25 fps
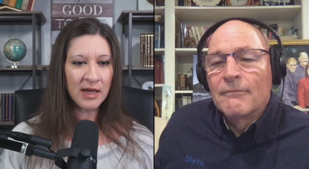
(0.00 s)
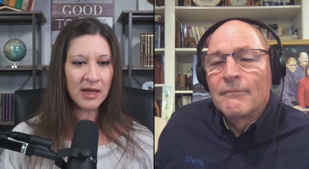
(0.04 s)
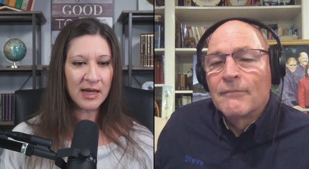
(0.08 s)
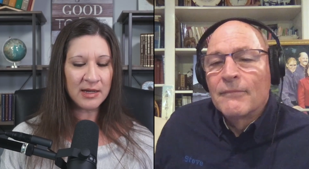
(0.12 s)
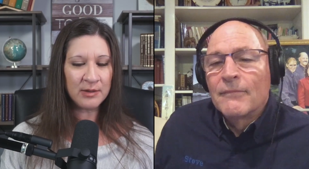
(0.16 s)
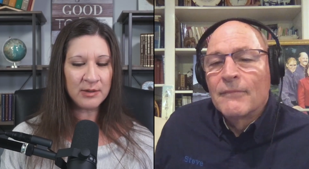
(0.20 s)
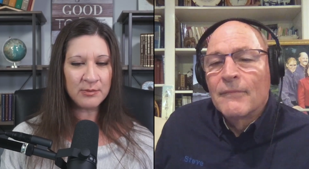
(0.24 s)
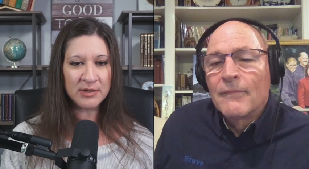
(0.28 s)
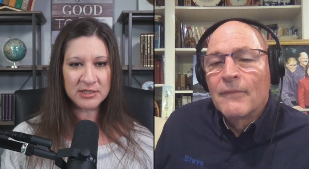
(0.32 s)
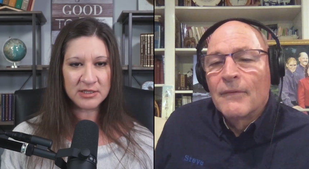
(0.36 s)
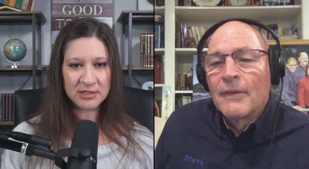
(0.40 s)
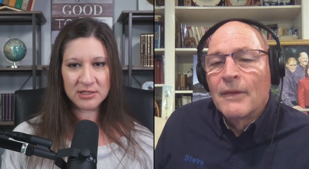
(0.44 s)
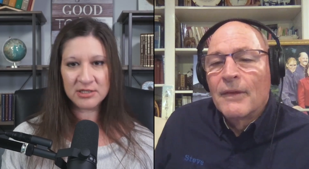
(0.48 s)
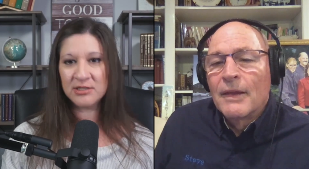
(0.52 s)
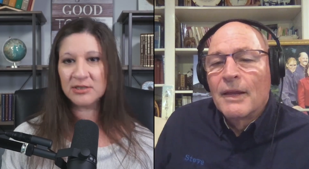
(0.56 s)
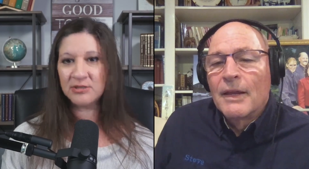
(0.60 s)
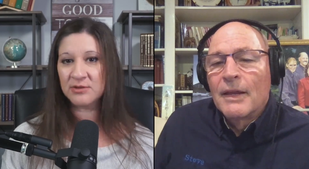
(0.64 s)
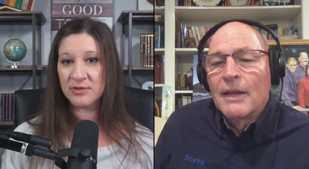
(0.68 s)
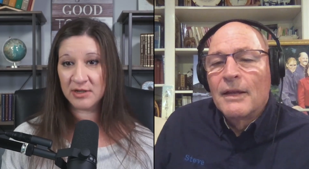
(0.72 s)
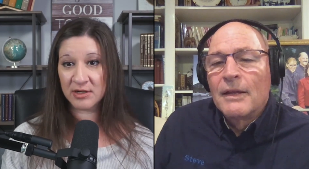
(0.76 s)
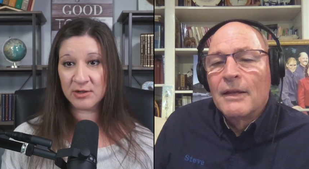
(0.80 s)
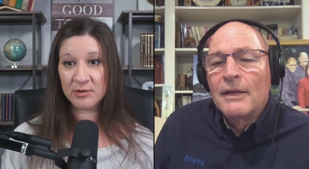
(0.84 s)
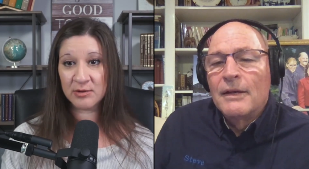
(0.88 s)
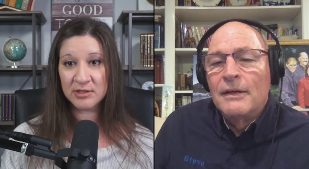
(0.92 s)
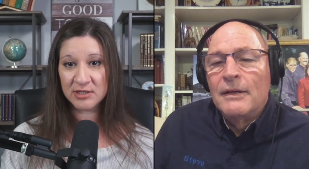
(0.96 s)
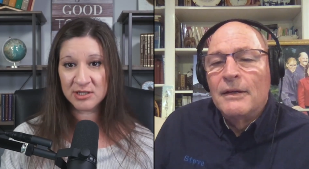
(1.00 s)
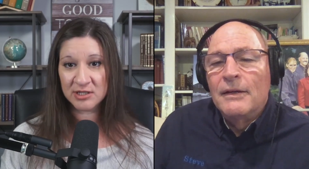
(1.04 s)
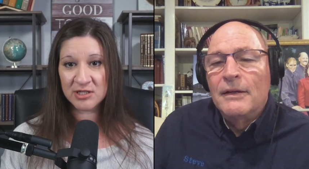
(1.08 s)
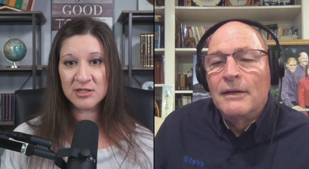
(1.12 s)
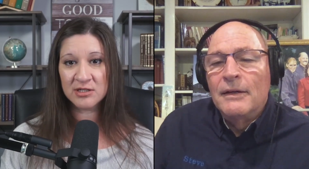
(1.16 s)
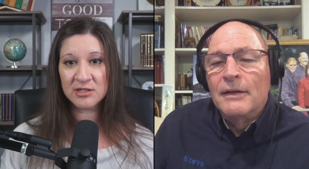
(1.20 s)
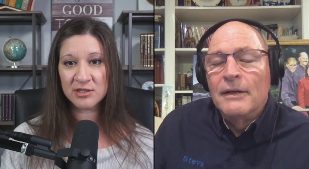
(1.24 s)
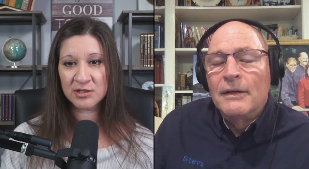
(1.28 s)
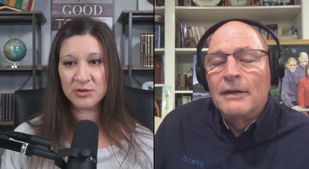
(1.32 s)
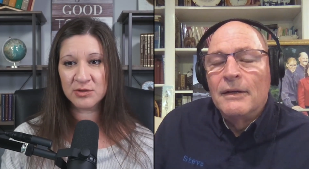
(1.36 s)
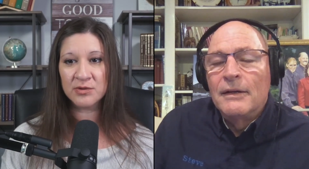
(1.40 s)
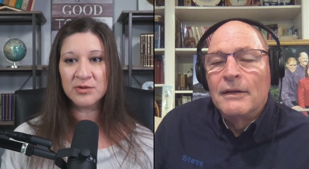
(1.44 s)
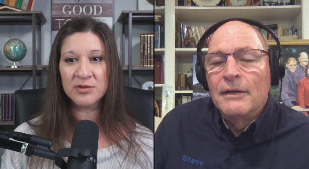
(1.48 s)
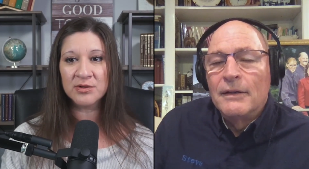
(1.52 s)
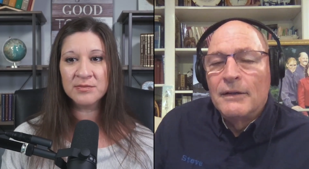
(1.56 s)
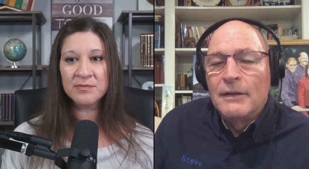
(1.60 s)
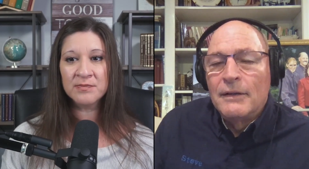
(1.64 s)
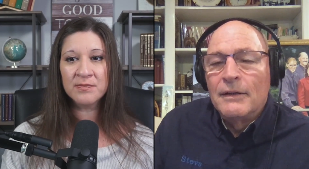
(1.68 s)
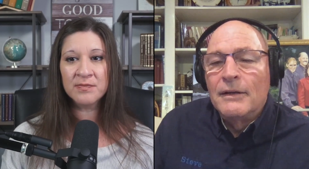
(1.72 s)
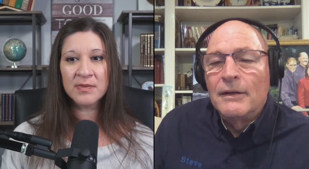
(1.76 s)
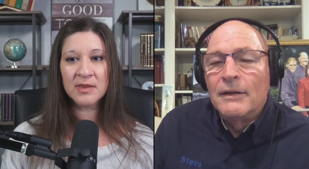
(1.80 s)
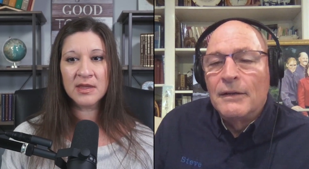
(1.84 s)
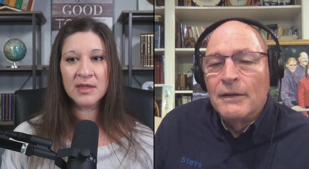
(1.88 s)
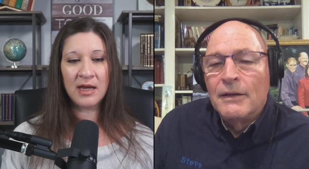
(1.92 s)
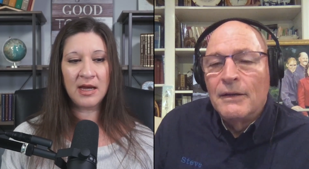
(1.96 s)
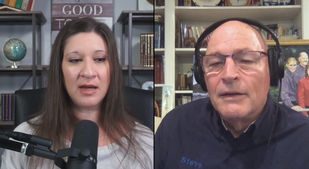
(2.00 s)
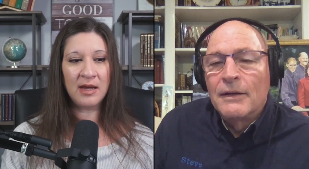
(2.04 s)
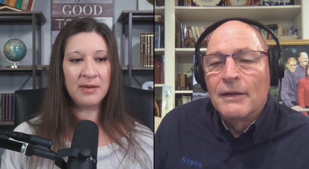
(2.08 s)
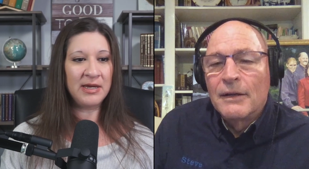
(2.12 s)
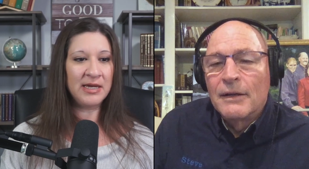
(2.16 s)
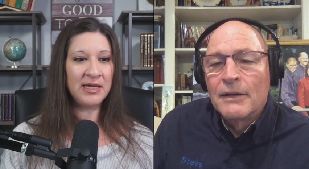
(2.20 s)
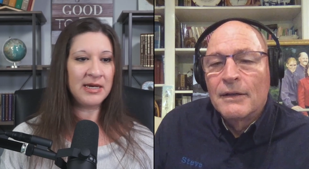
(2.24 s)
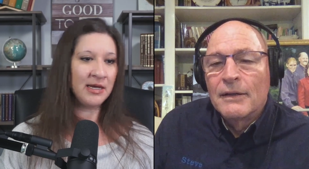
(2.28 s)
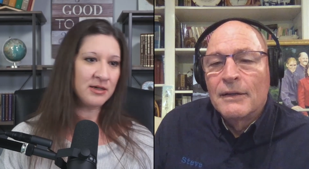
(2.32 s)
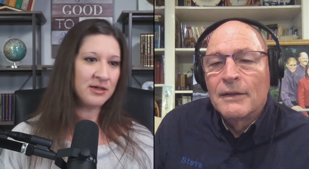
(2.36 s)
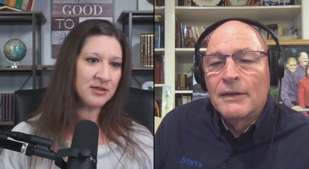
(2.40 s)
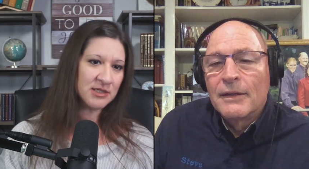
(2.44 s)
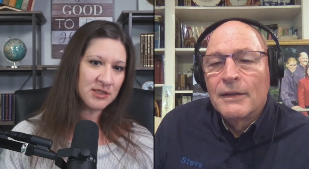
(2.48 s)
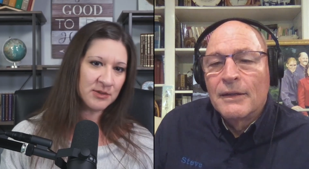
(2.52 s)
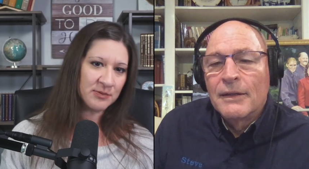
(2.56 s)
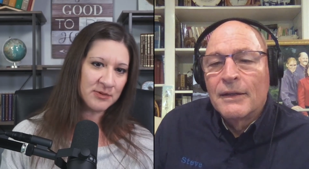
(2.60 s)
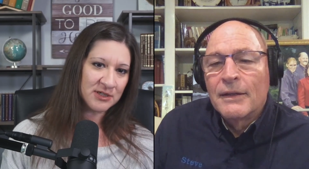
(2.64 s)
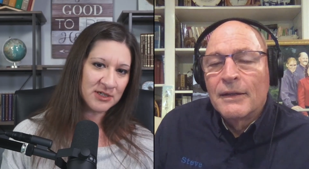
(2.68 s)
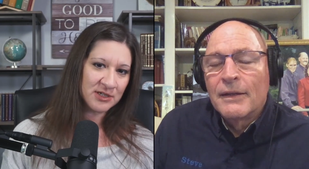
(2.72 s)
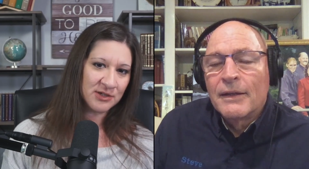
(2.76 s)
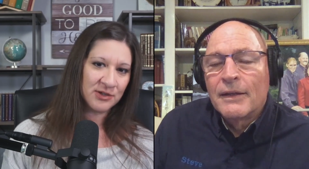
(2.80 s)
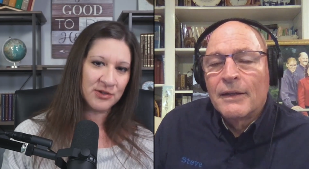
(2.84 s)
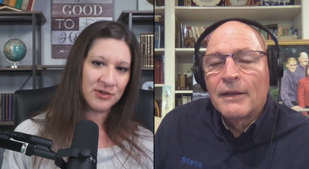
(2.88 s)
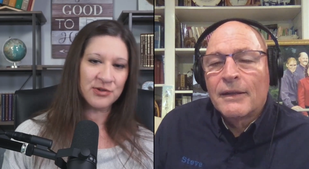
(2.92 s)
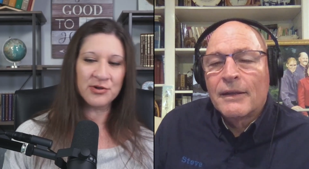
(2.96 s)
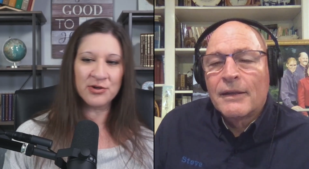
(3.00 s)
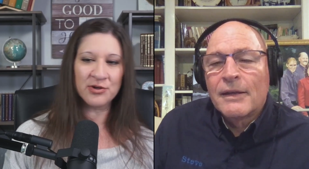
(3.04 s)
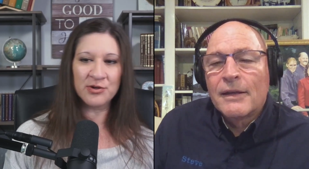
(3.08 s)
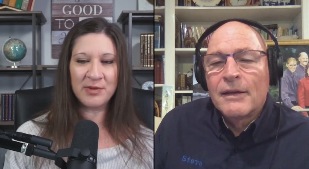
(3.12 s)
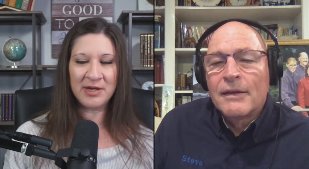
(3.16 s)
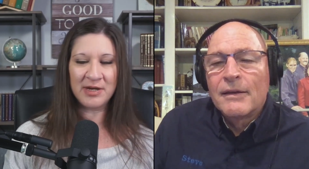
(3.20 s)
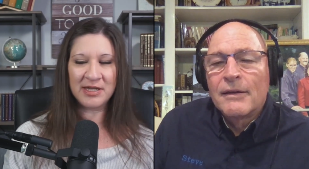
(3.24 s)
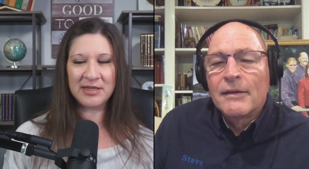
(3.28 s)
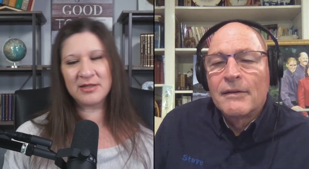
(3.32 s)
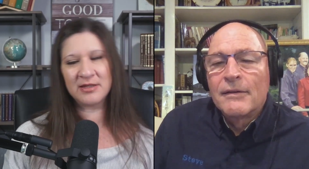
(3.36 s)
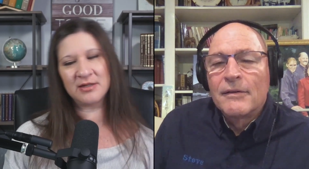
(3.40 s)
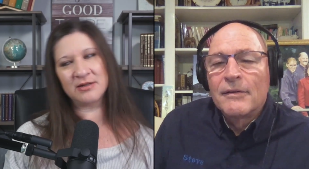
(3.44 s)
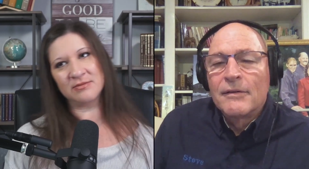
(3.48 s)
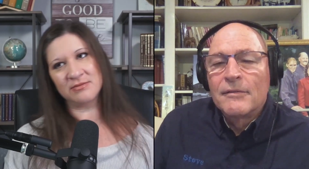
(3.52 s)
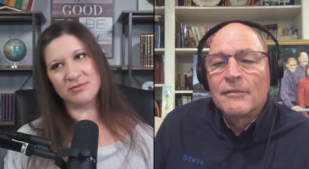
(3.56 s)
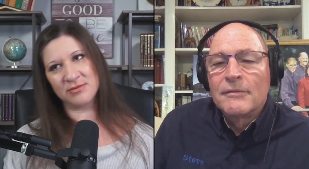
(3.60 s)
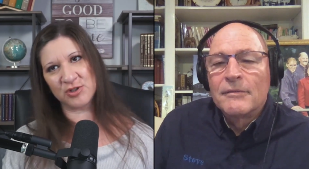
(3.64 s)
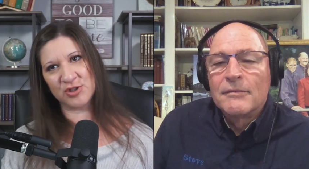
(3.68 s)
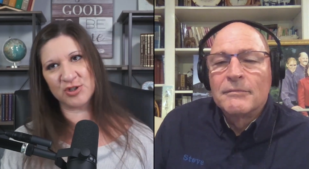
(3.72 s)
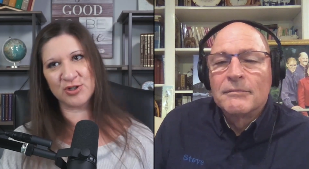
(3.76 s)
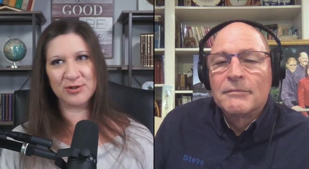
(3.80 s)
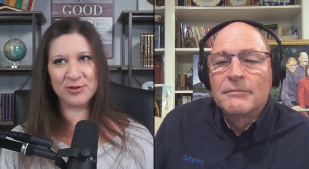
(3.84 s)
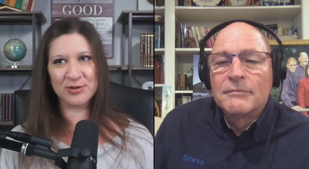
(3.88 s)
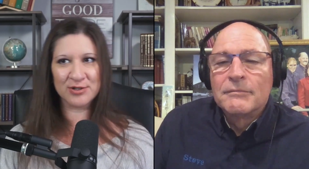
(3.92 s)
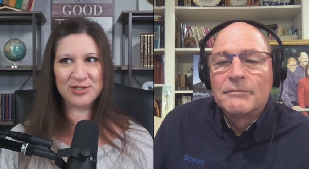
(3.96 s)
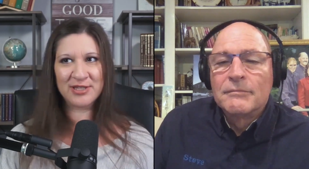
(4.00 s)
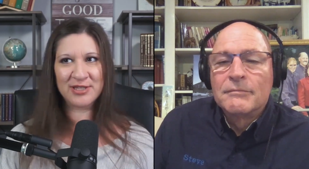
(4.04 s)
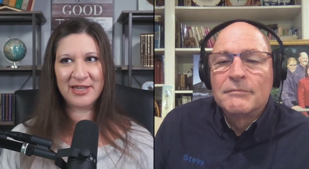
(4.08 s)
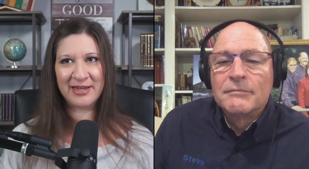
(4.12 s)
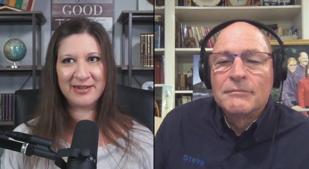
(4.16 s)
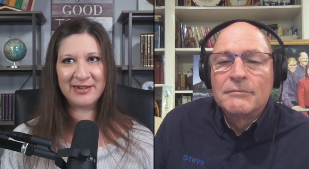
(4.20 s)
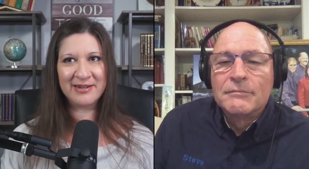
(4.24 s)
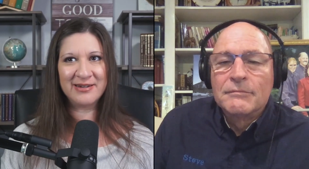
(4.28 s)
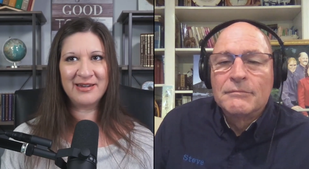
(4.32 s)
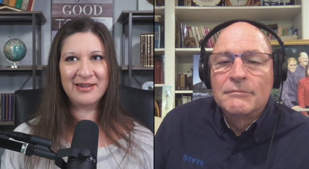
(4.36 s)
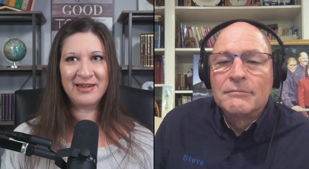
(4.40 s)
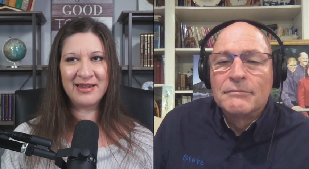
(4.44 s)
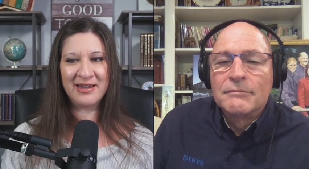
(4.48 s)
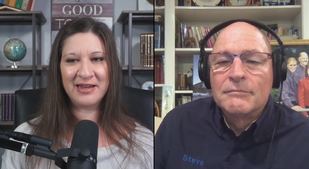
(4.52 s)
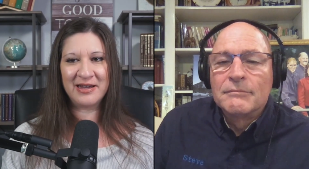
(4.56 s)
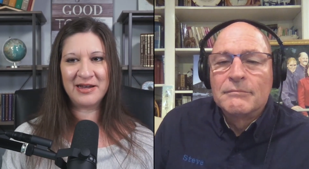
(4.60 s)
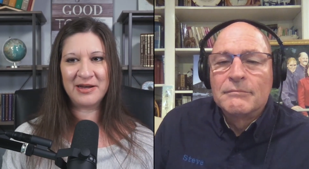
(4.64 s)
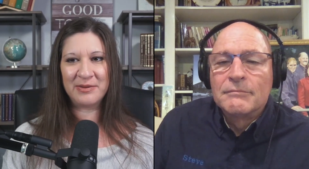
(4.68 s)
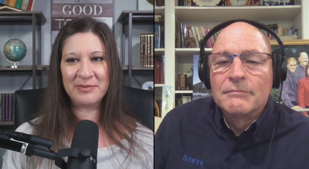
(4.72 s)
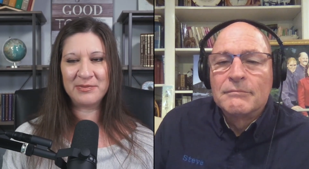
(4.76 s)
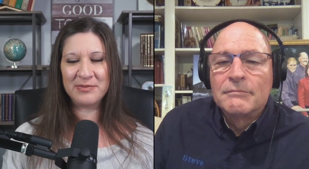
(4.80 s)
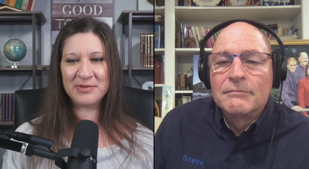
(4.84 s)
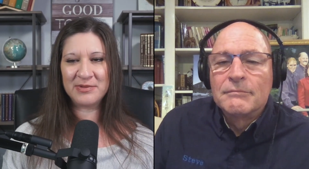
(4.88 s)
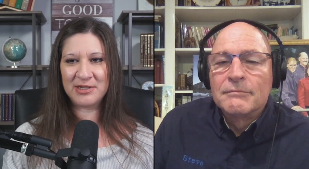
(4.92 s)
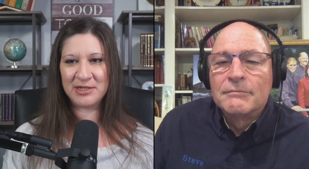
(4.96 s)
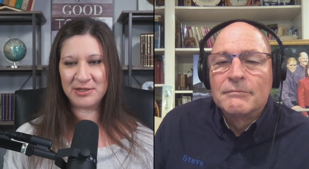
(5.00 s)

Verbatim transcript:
Speaker 1: I went to a Christian school, um, and I also went to youth group at the church that um,